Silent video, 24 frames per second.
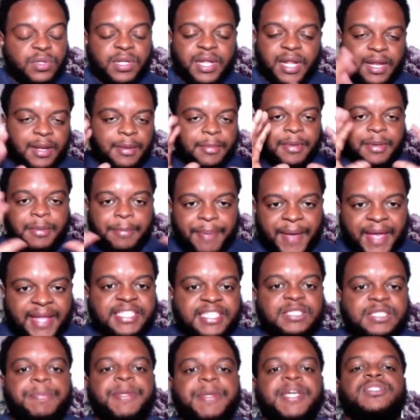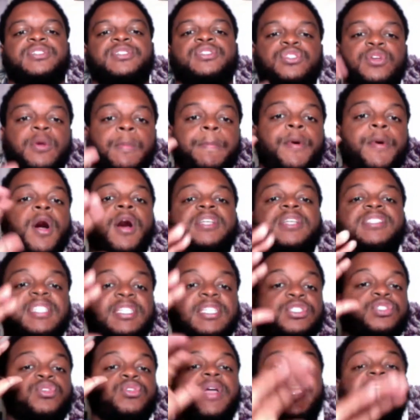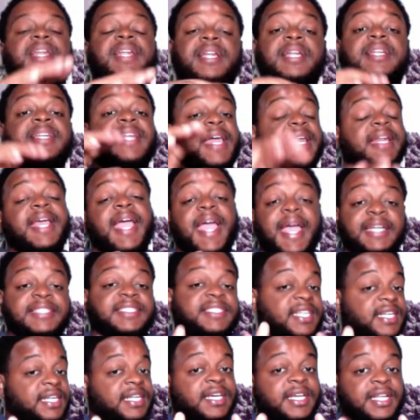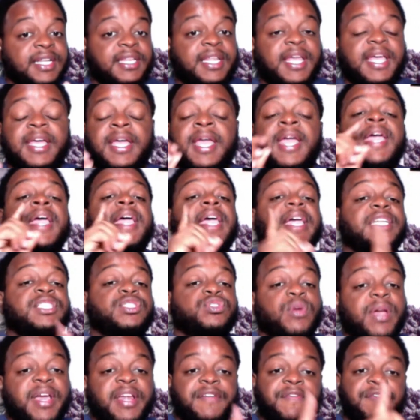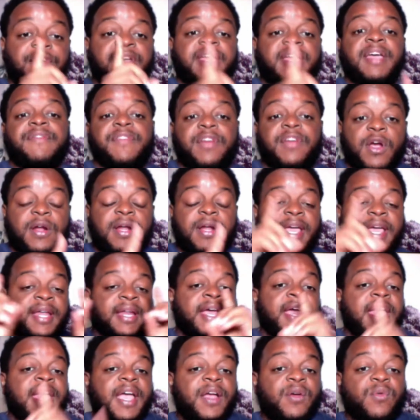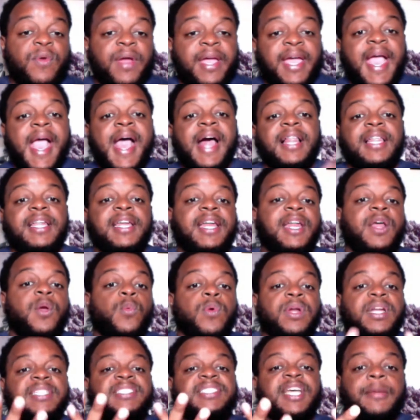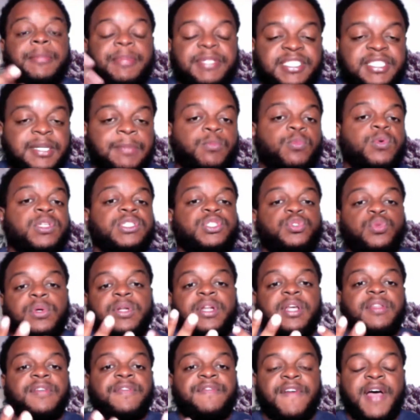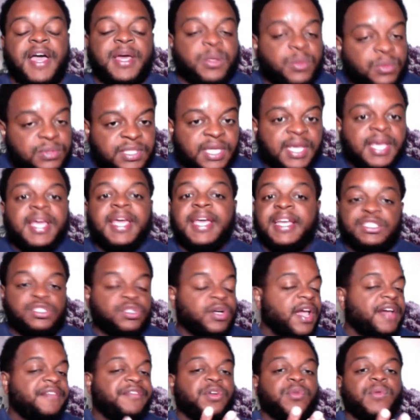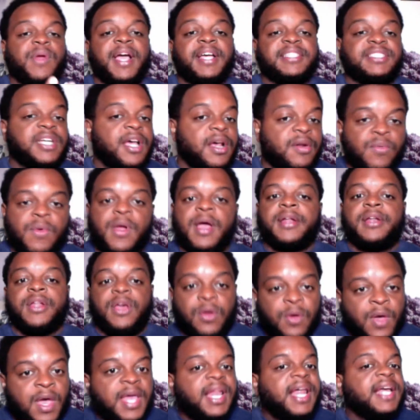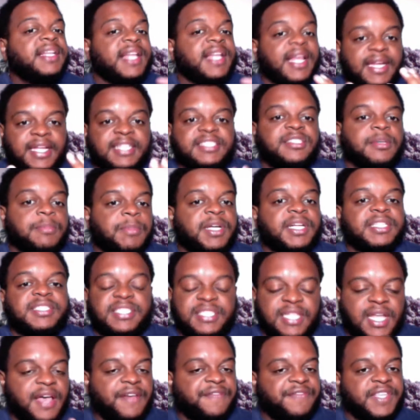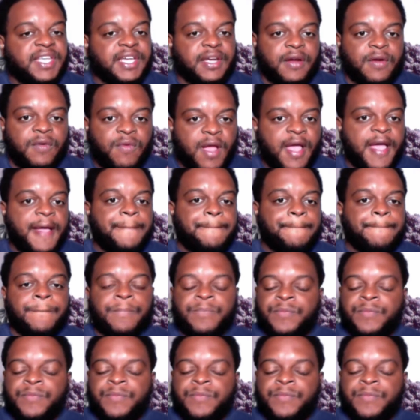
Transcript: Let me paint this picture. So Boston traded. Danny Ainge did a good thing. He traded for Kevin Garnett and Ray Allen, and they won a championship. Went to another finals. He drafted Rajon Rondo. Like they did some good stuff there, right?